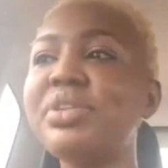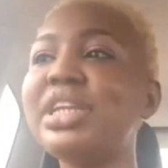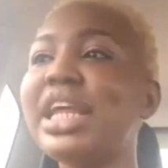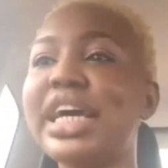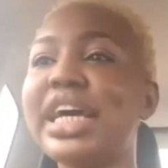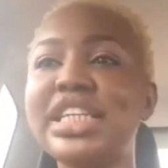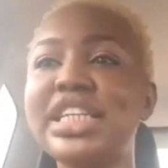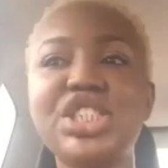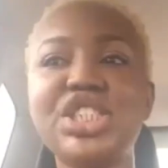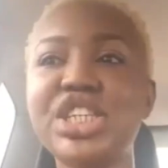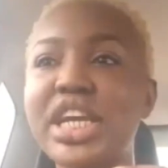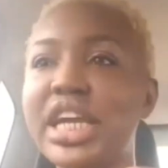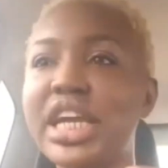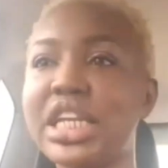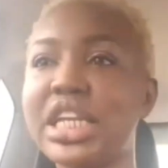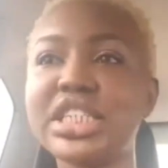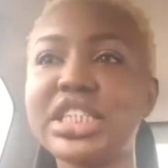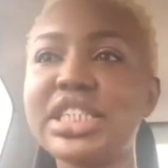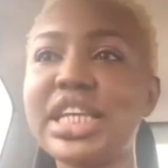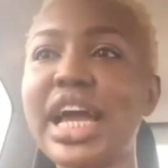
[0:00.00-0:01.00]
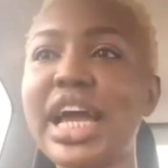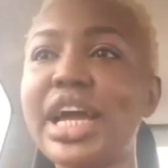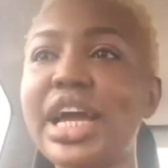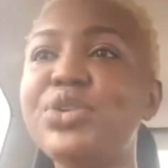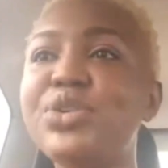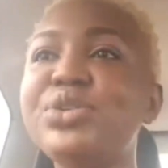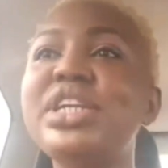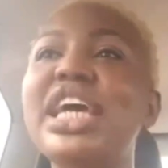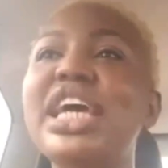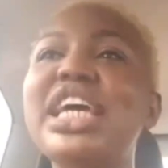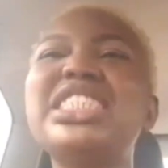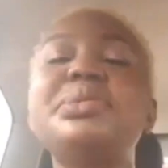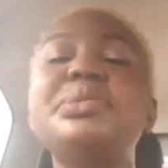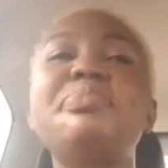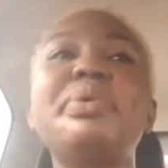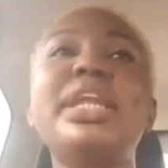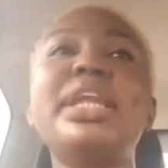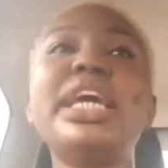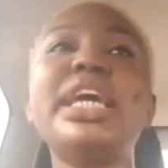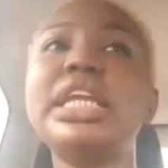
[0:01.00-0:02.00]
had changed. I couldn't
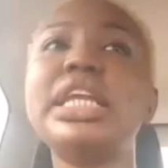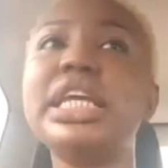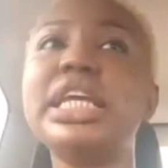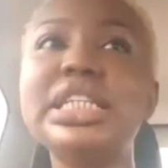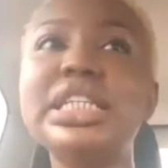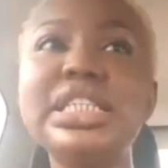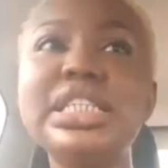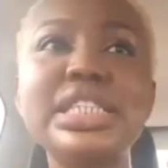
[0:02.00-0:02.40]
explain it.